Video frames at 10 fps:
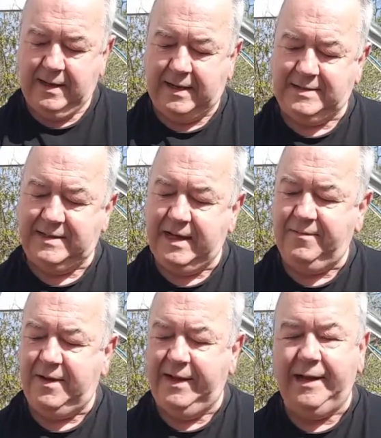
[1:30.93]
I
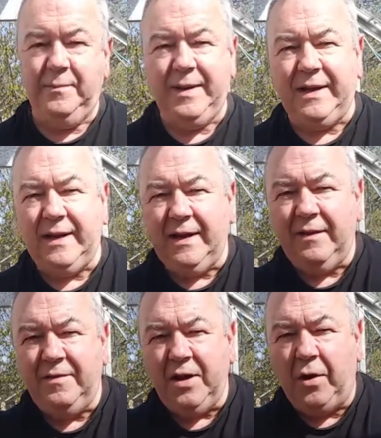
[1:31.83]
save a little bit
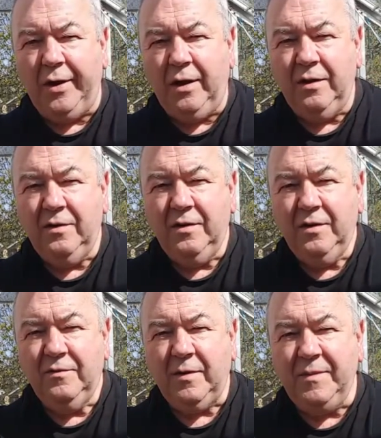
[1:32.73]
of the oil
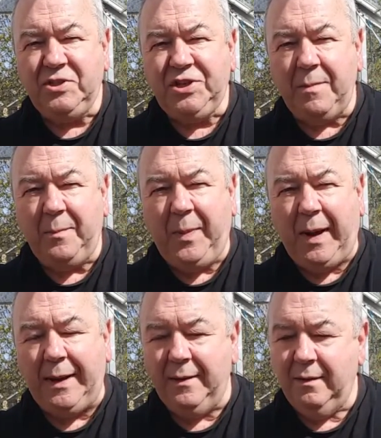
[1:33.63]
from the chip
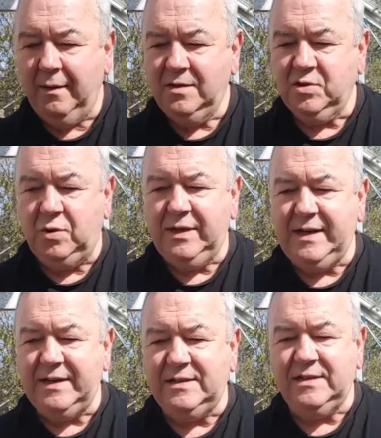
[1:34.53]
pan. That's all it
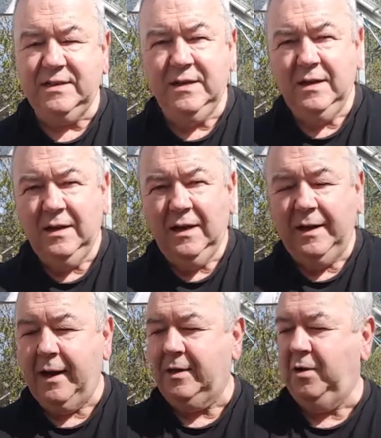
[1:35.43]
is,
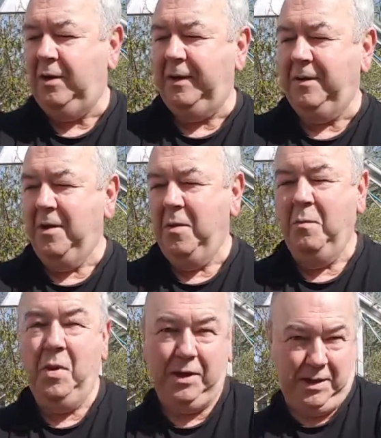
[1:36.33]
and I call it
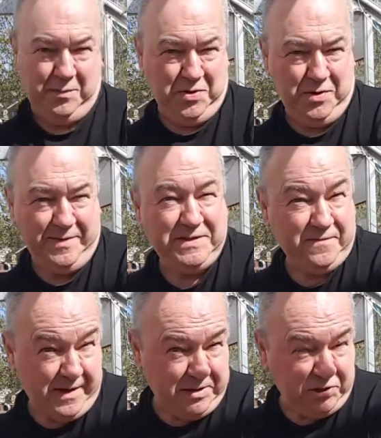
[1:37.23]
multi-purpose
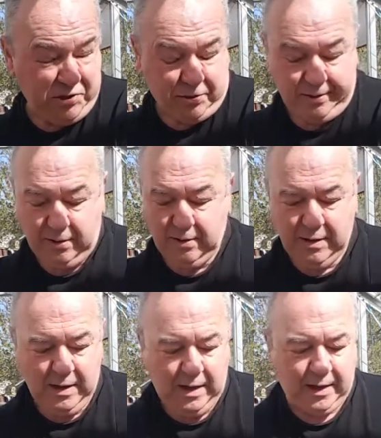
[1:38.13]
veggie oil.
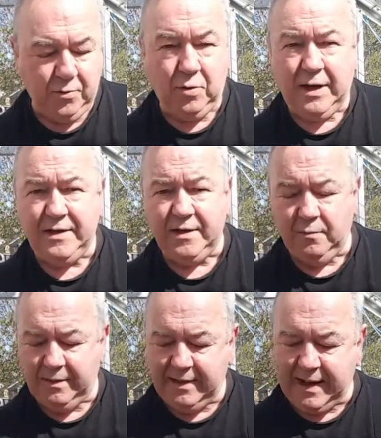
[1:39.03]
And all I
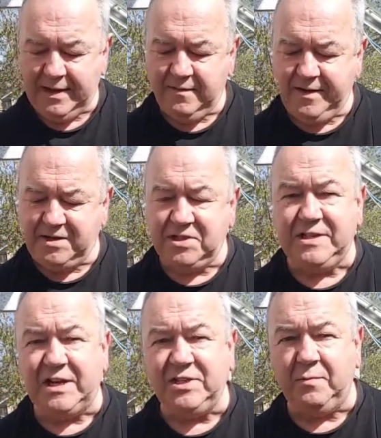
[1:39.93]
do at the end of each
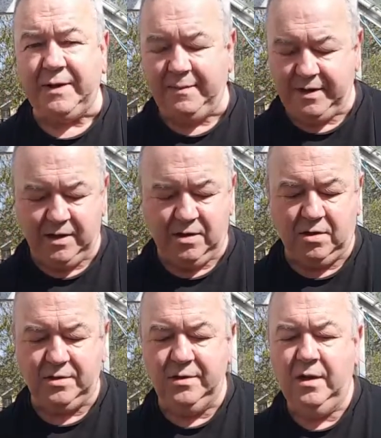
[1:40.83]
session when I'm in the
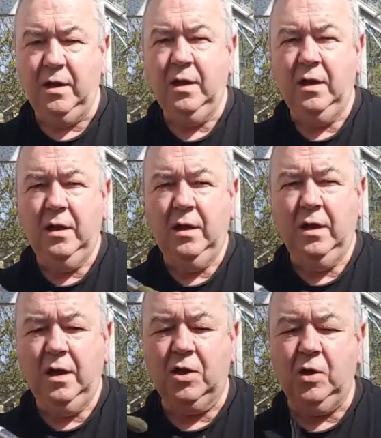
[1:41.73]
garden,
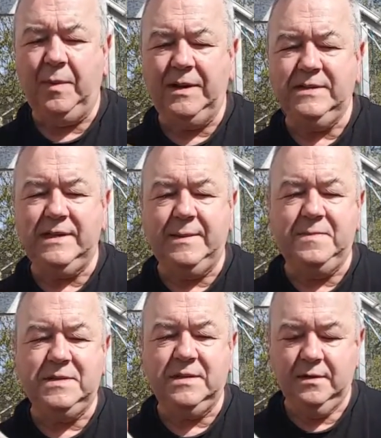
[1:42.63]
a couple of
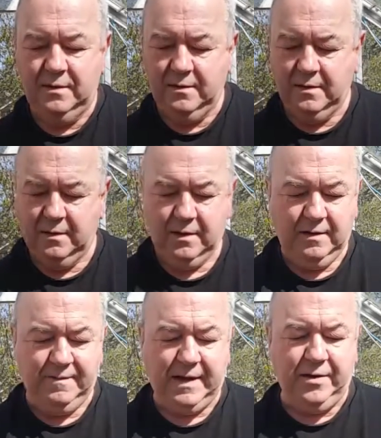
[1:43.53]
dibs
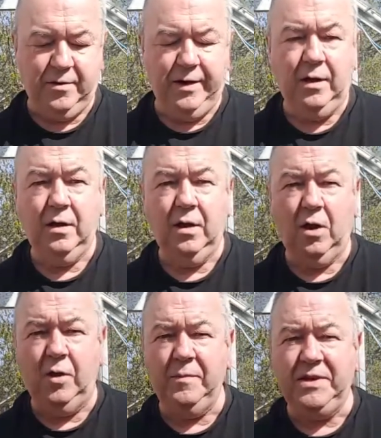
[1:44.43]
of that oil
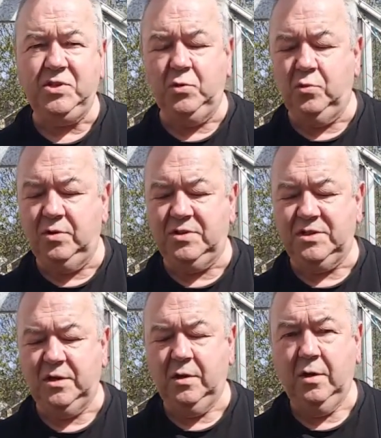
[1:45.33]
on my tools,